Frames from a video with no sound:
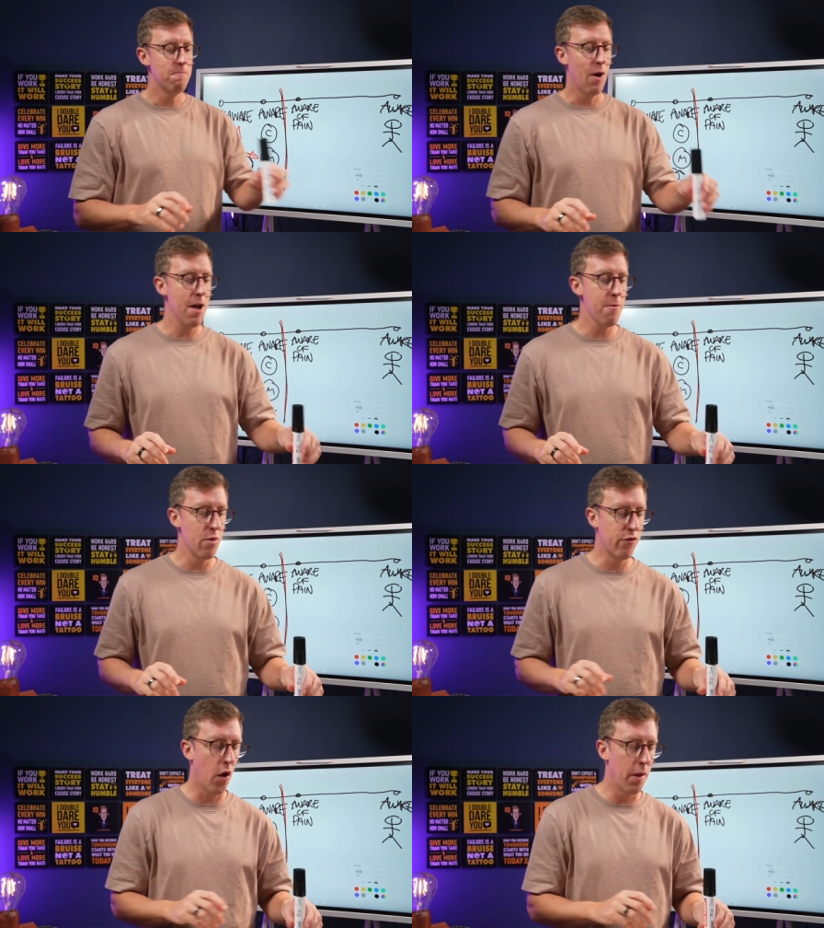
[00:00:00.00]
right?
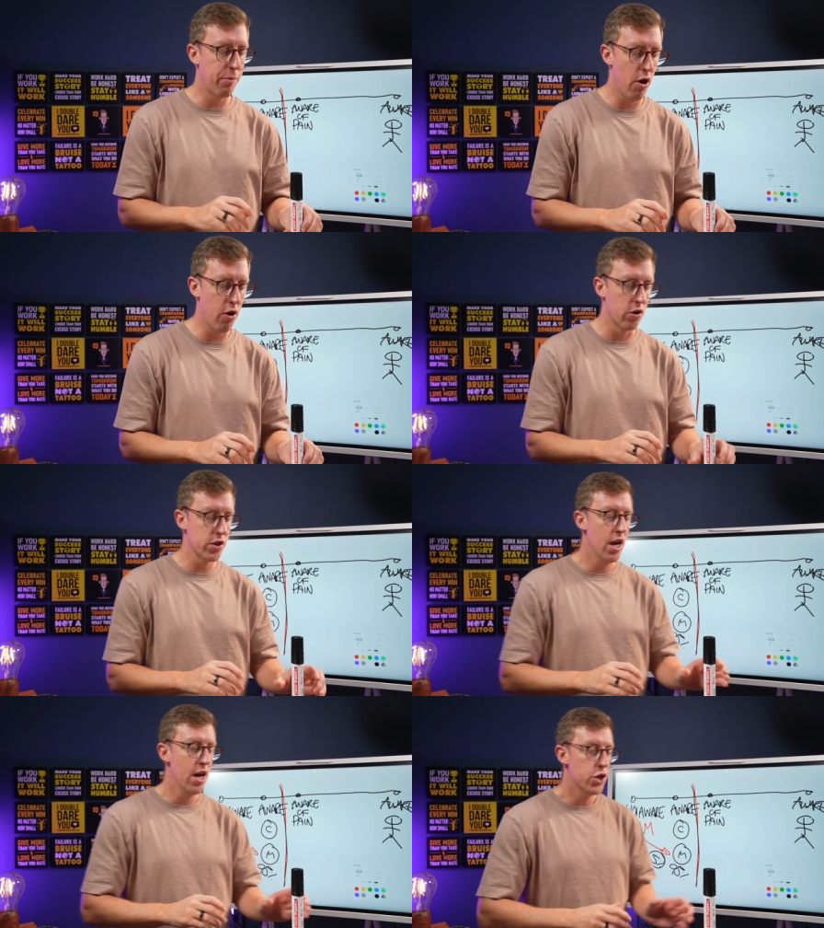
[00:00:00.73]
We've got the
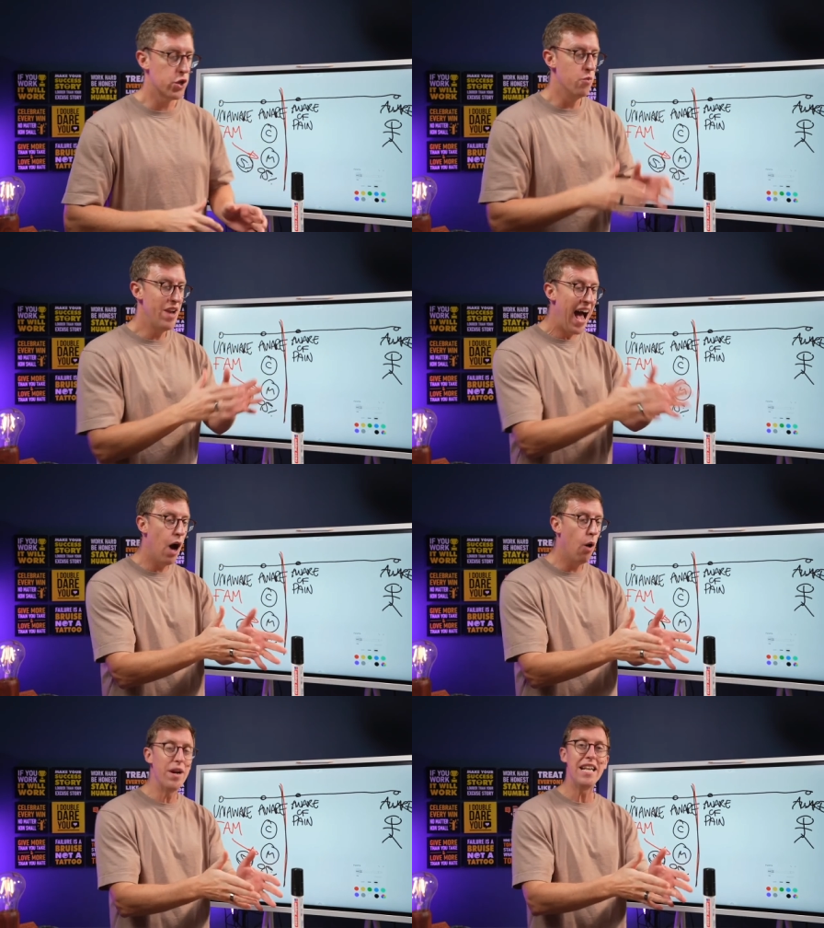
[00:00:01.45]
product. So
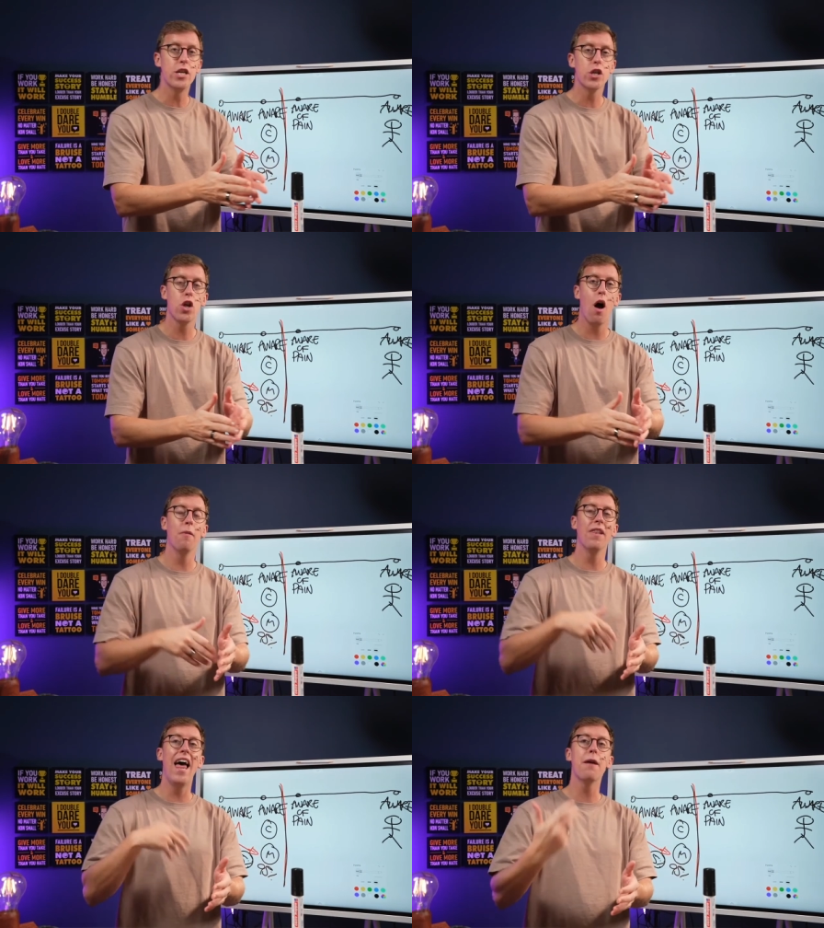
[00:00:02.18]
now we need to
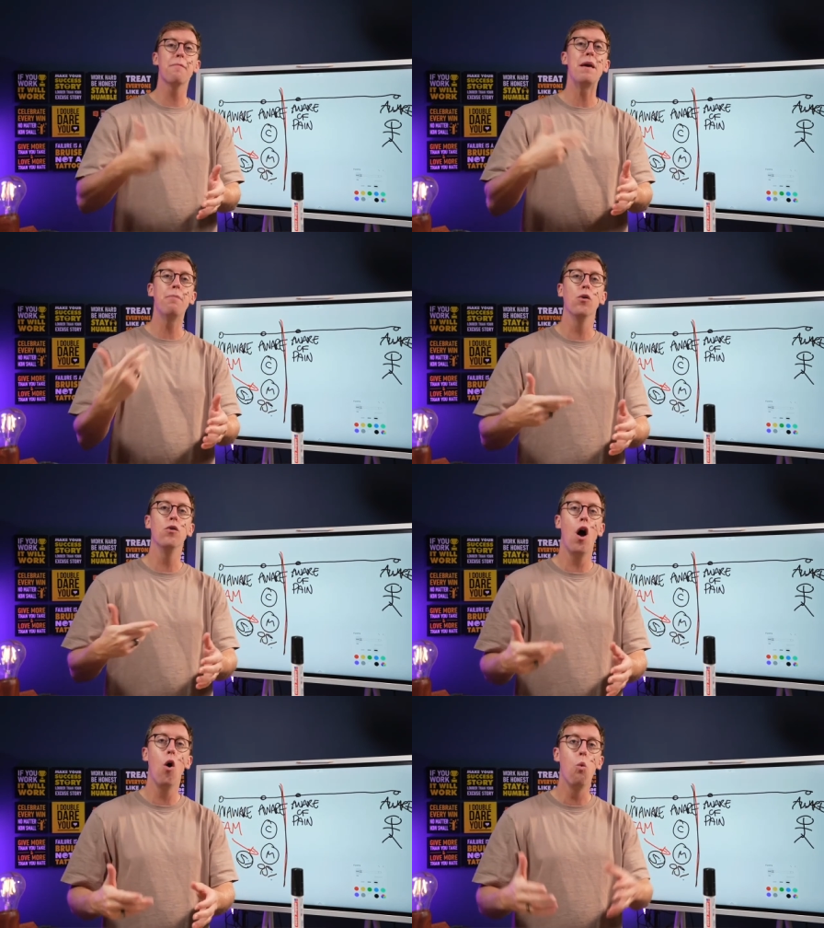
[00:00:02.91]
start letting people
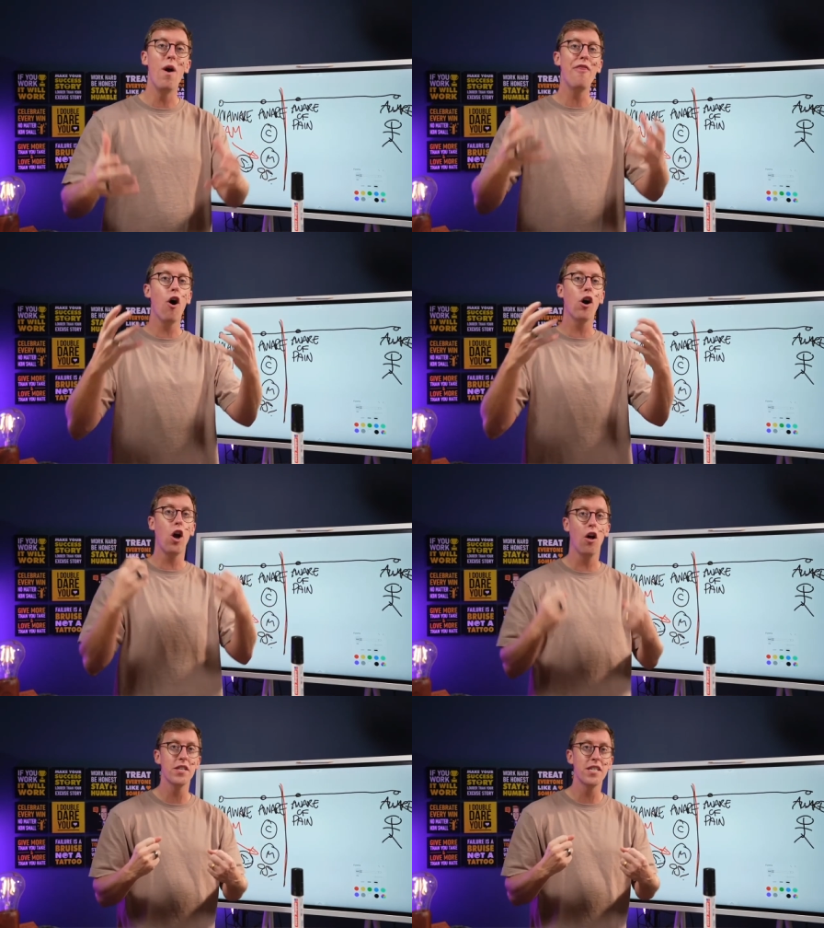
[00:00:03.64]
know with our
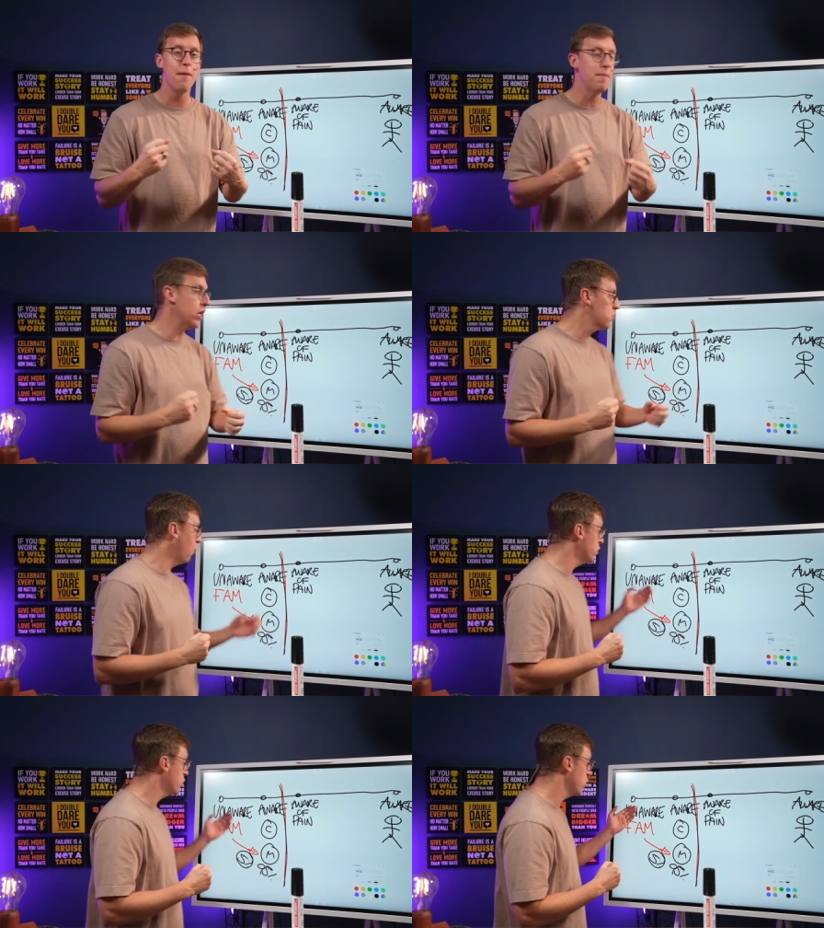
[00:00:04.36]
content because
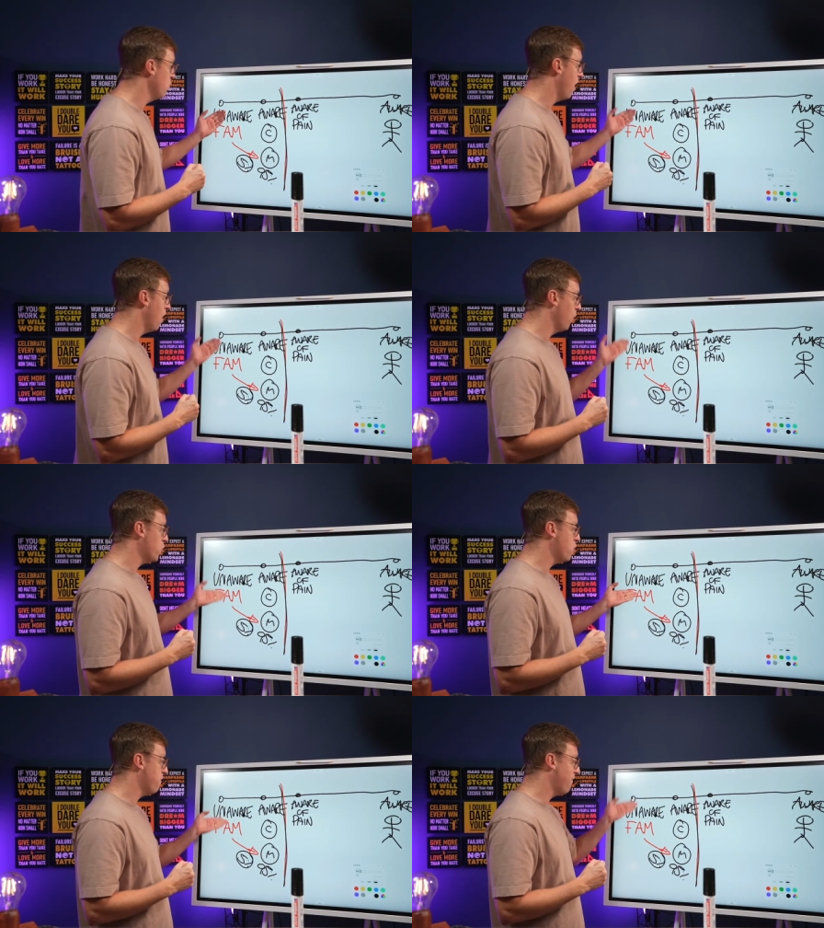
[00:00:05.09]
once you
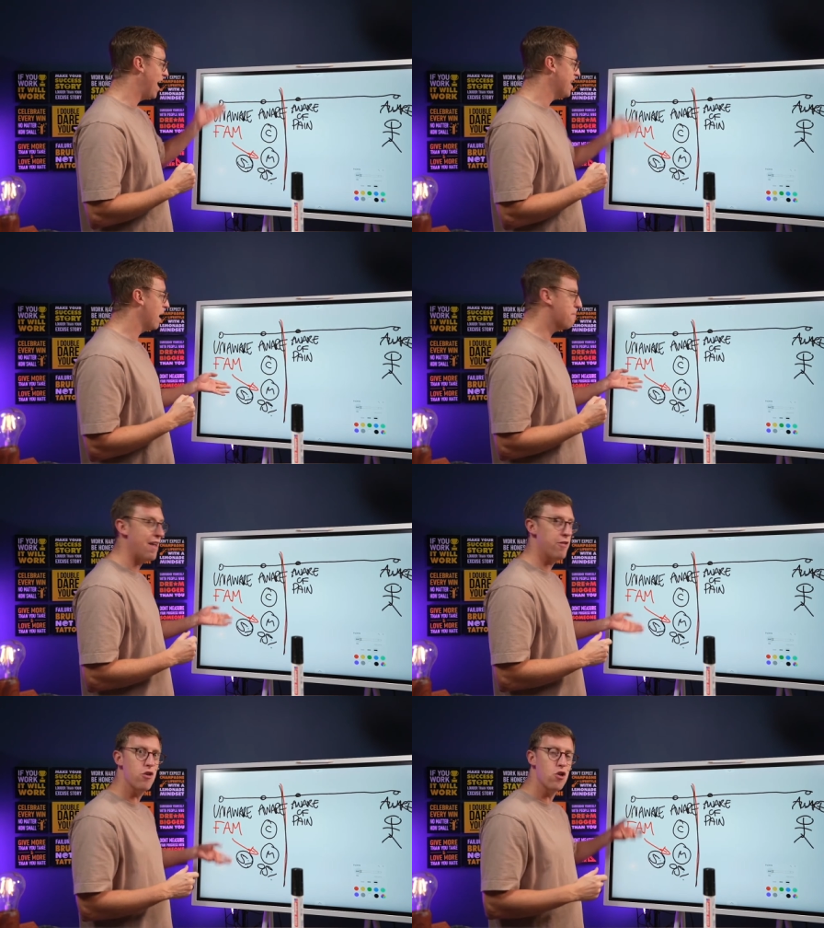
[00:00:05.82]
once you find that
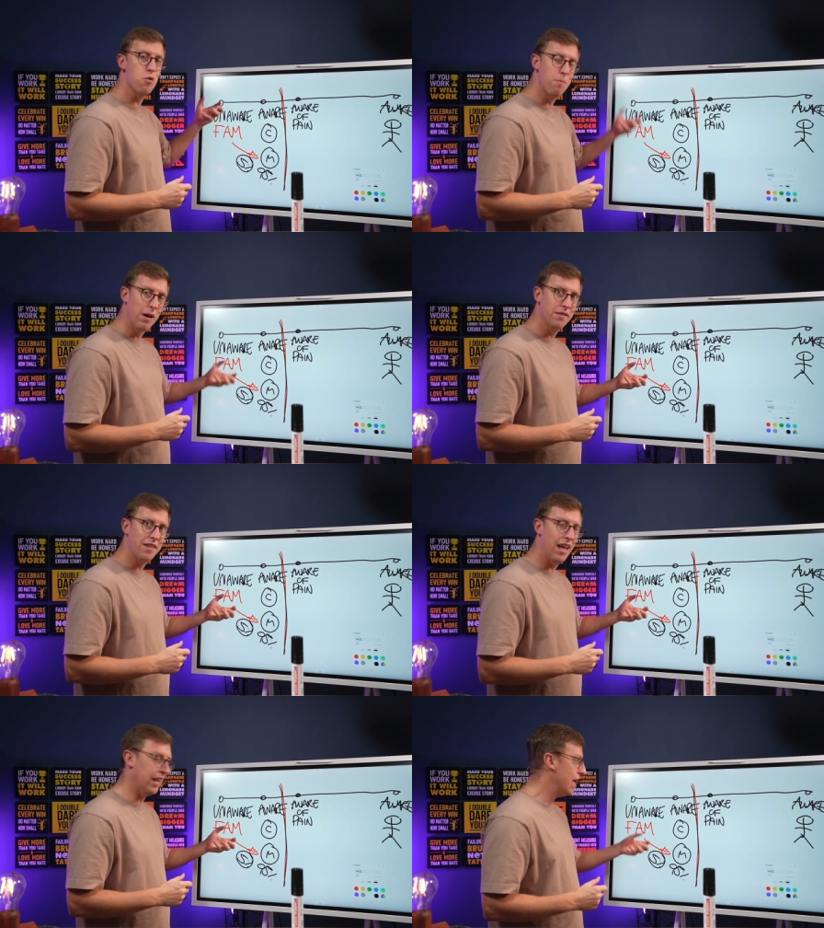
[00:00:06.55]
message and you build
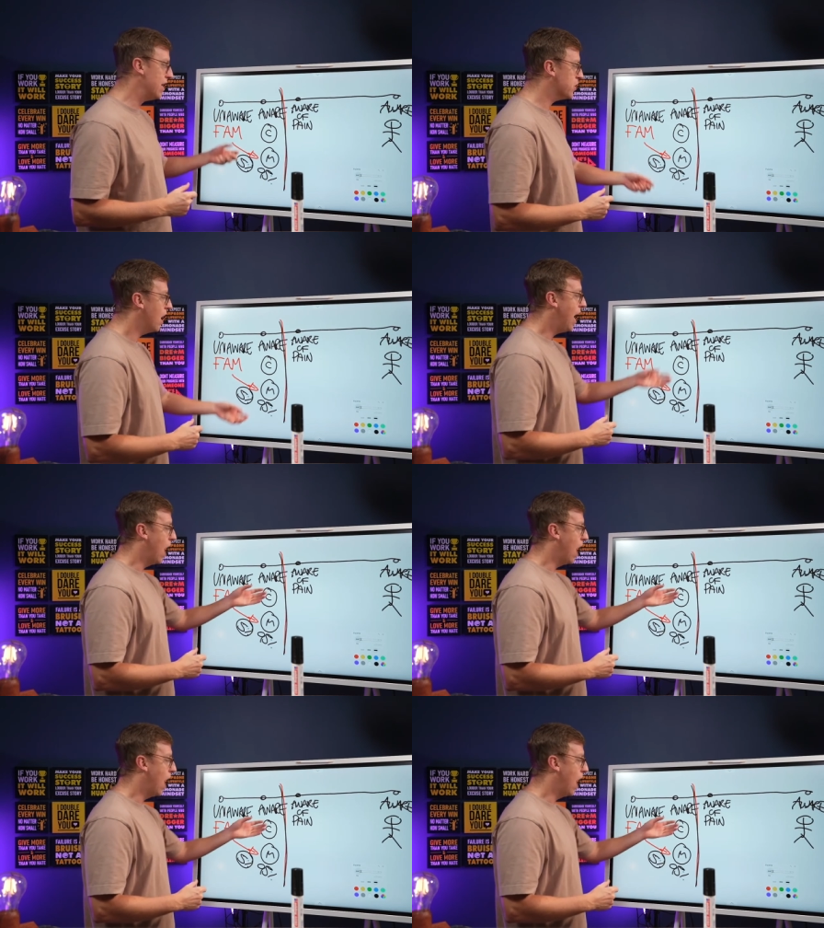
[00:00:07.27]
that list